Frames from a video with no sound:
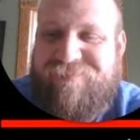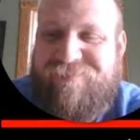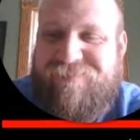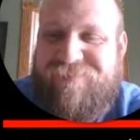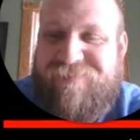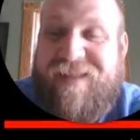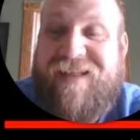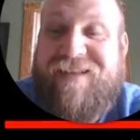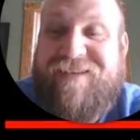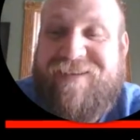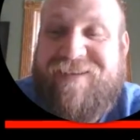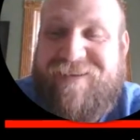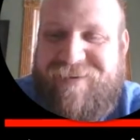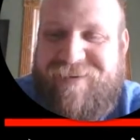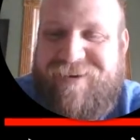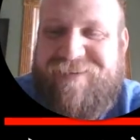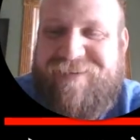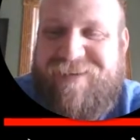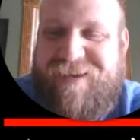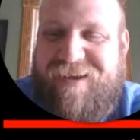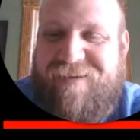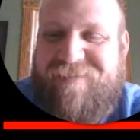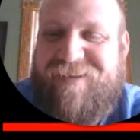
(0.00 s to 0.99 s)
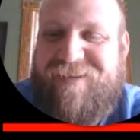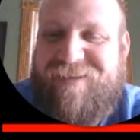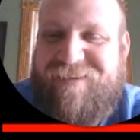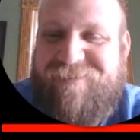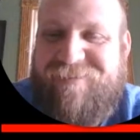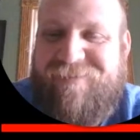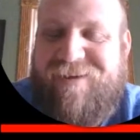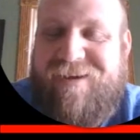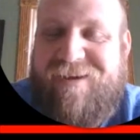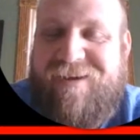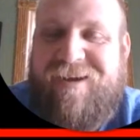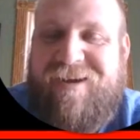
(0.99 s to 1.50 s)
That's gonna be your assignment this
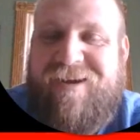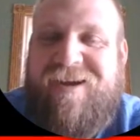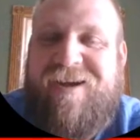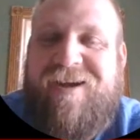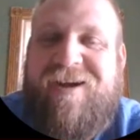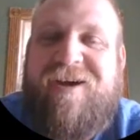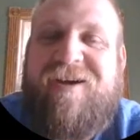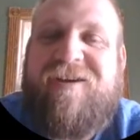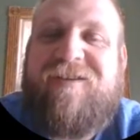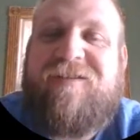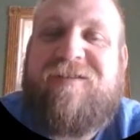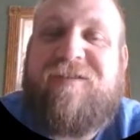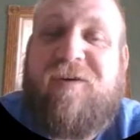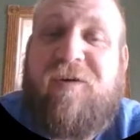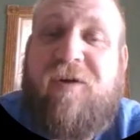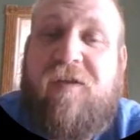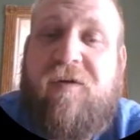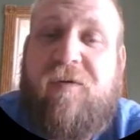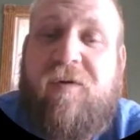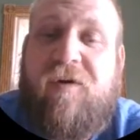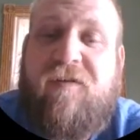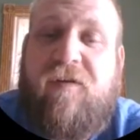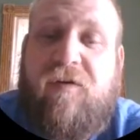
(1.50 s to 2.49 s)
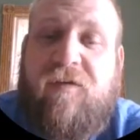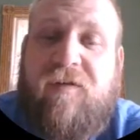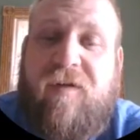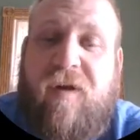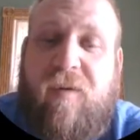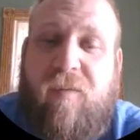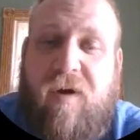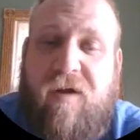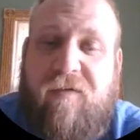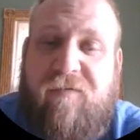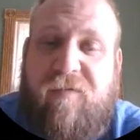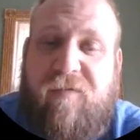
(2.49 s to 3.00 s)
week. So in other words, here's what
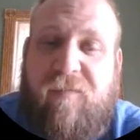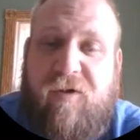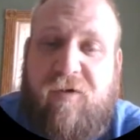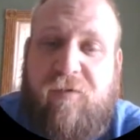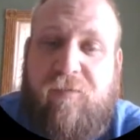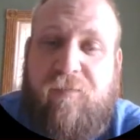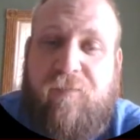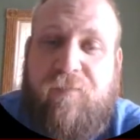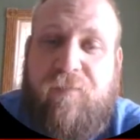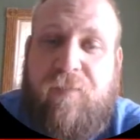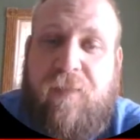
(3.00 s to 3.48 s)
I want from you.